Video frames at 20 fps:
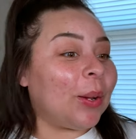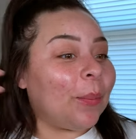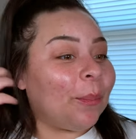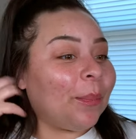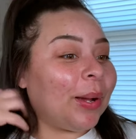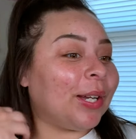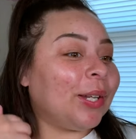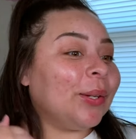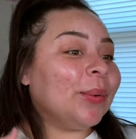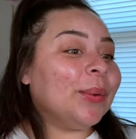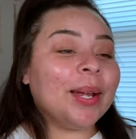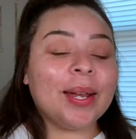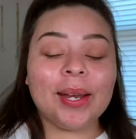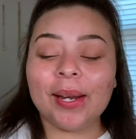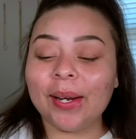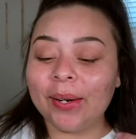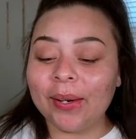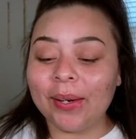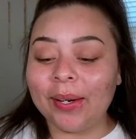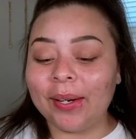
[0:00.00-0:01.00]
my new
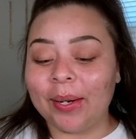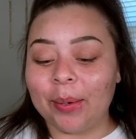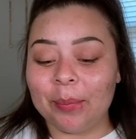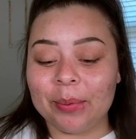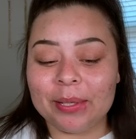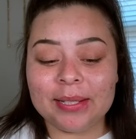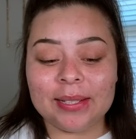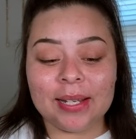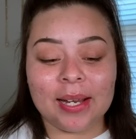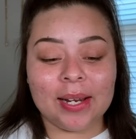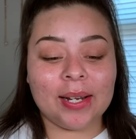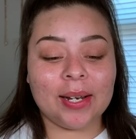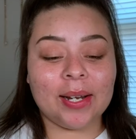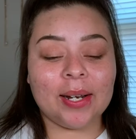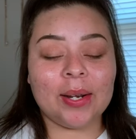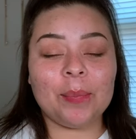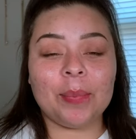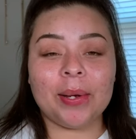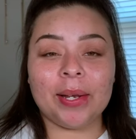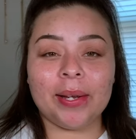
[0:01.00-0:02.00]
hair and I'm
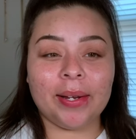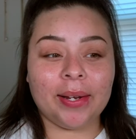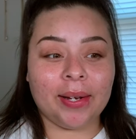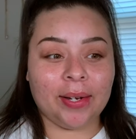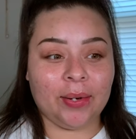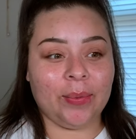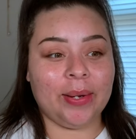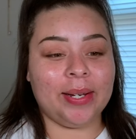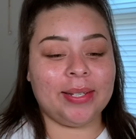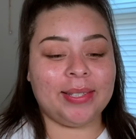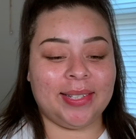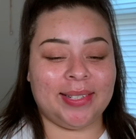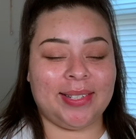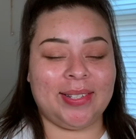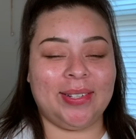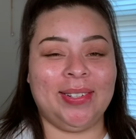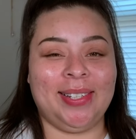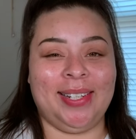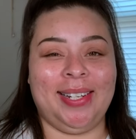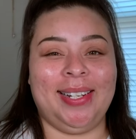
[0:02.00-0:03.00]
excited. But anyways, let's
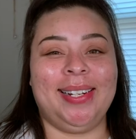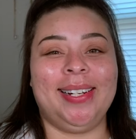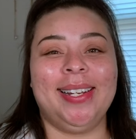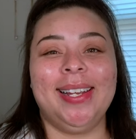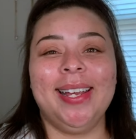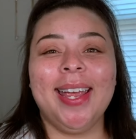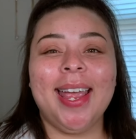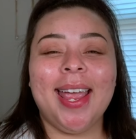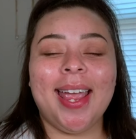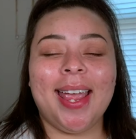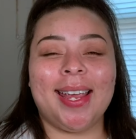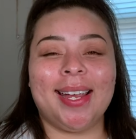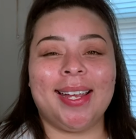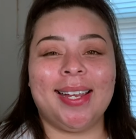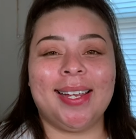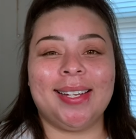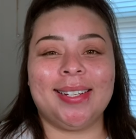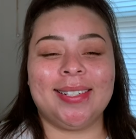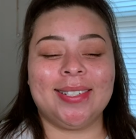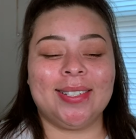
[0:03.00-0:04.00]
go ahead and
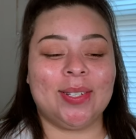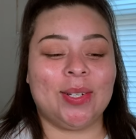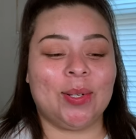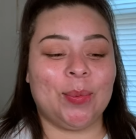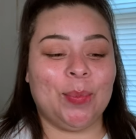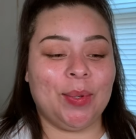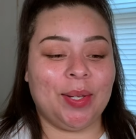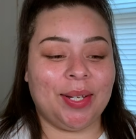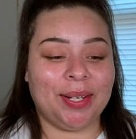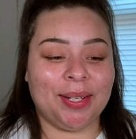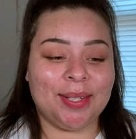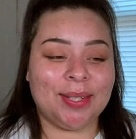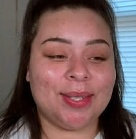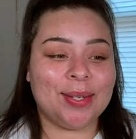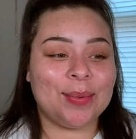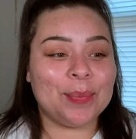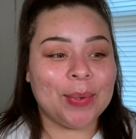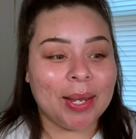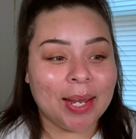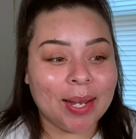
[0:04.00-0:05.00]
get into applying
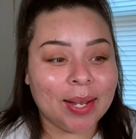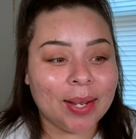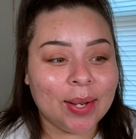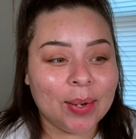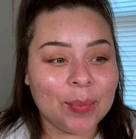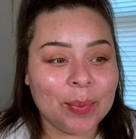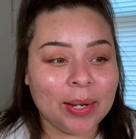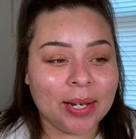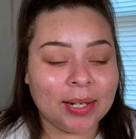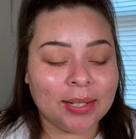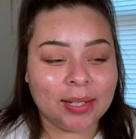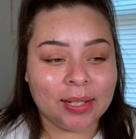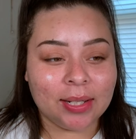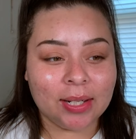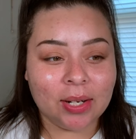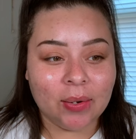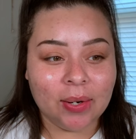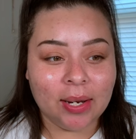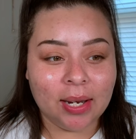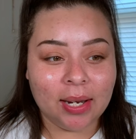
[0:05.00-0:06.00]
some makeup. I did
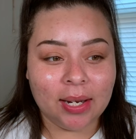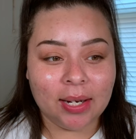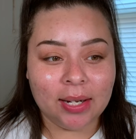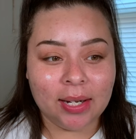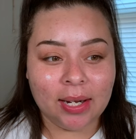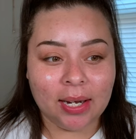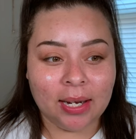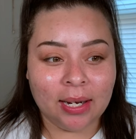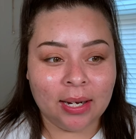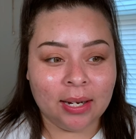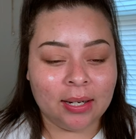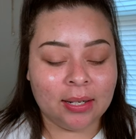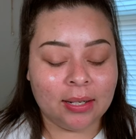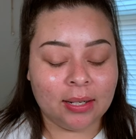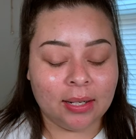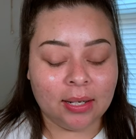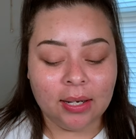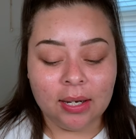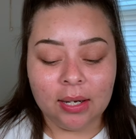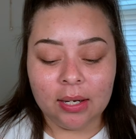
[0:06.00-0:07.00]
go ahead
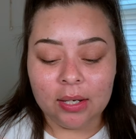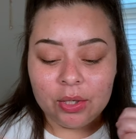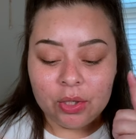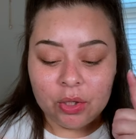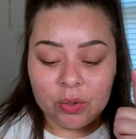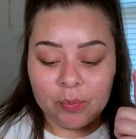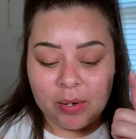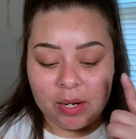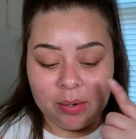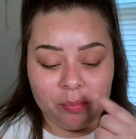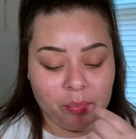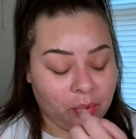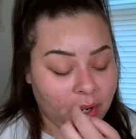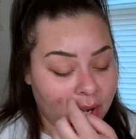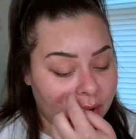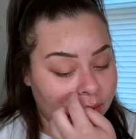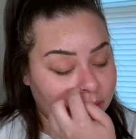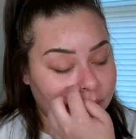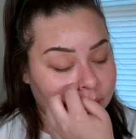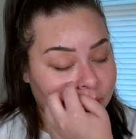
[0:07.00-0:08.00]
and do my
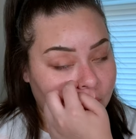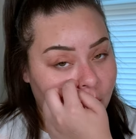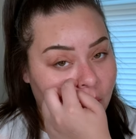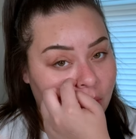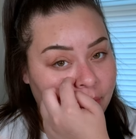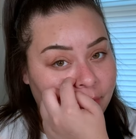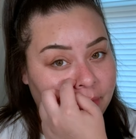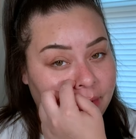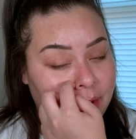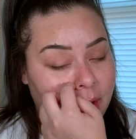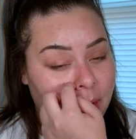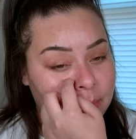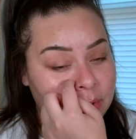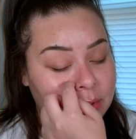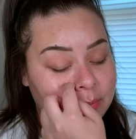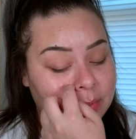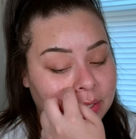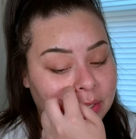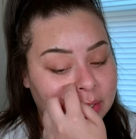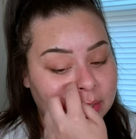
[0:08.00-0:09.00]
brows off camera
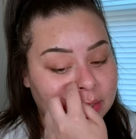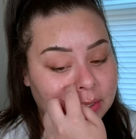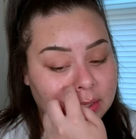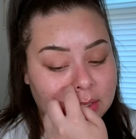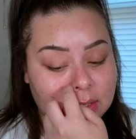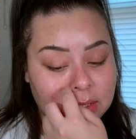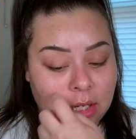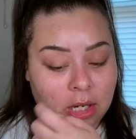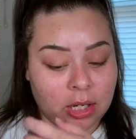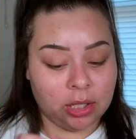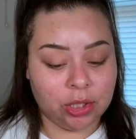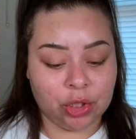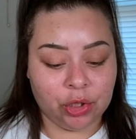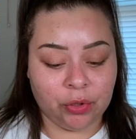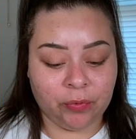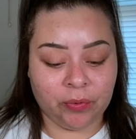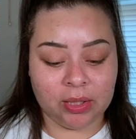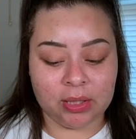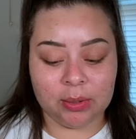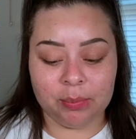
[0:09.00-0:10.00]
because it's not
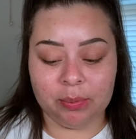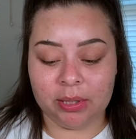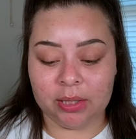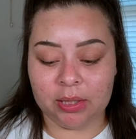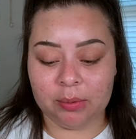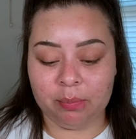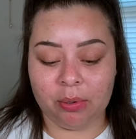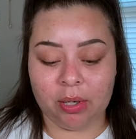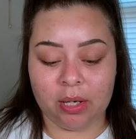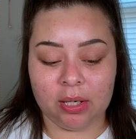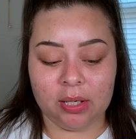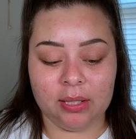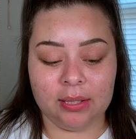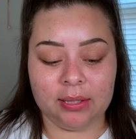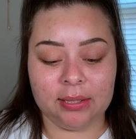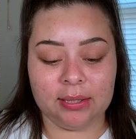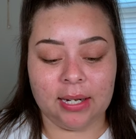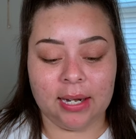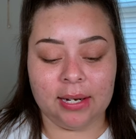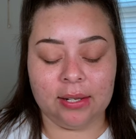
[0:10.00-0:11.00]
Juvia's Place
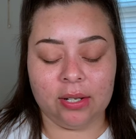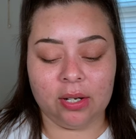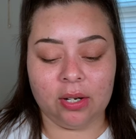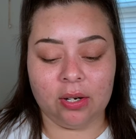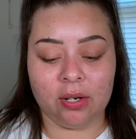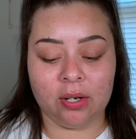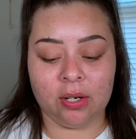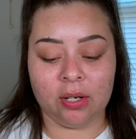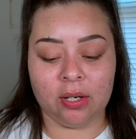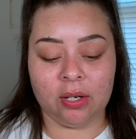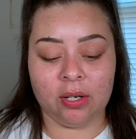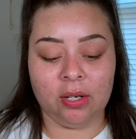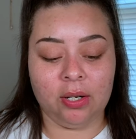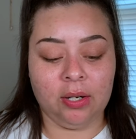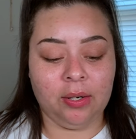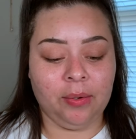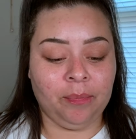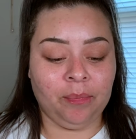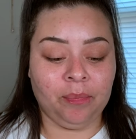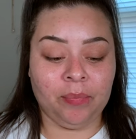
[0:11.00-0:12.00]
products. Neither are
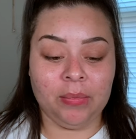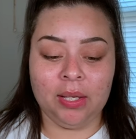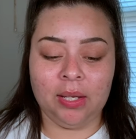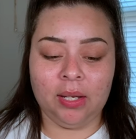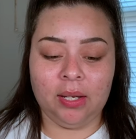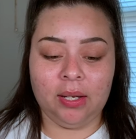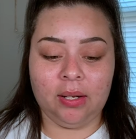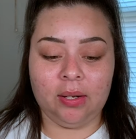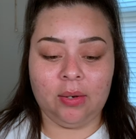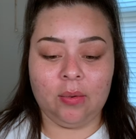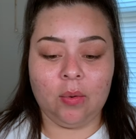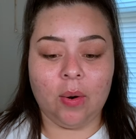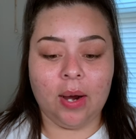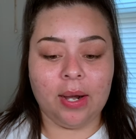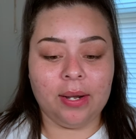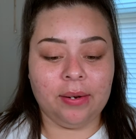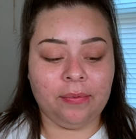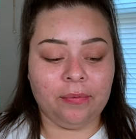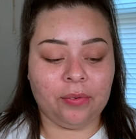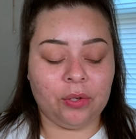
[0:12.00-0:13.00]

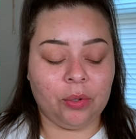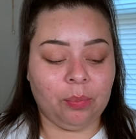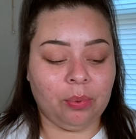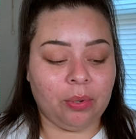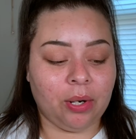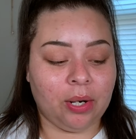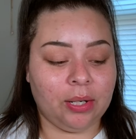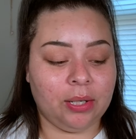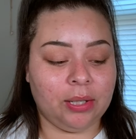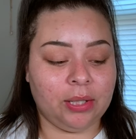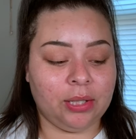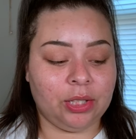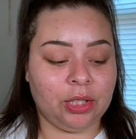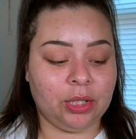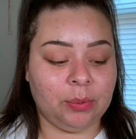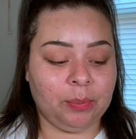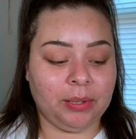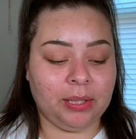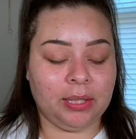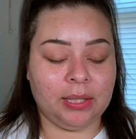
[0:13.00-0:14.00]
quite a few products,
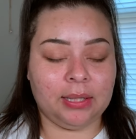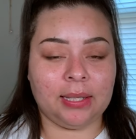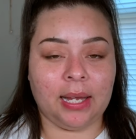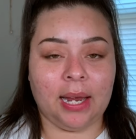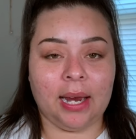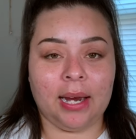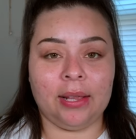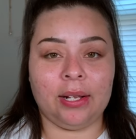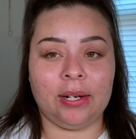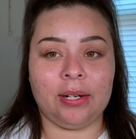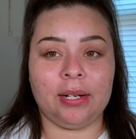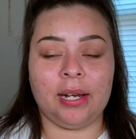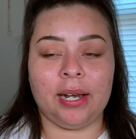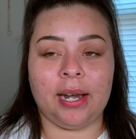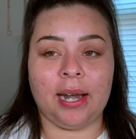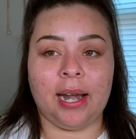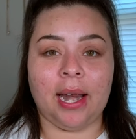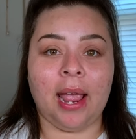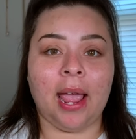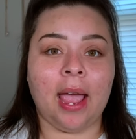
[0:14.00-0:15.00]
just because they either
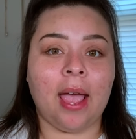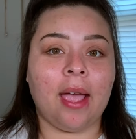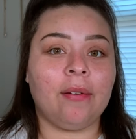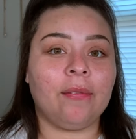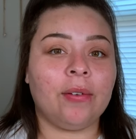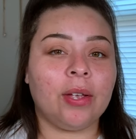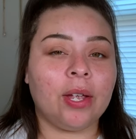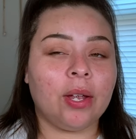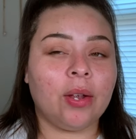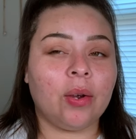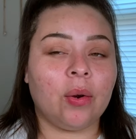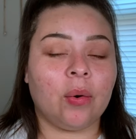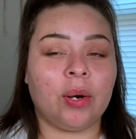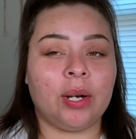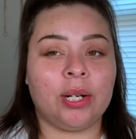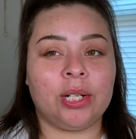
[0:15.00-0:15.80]
didn't have it or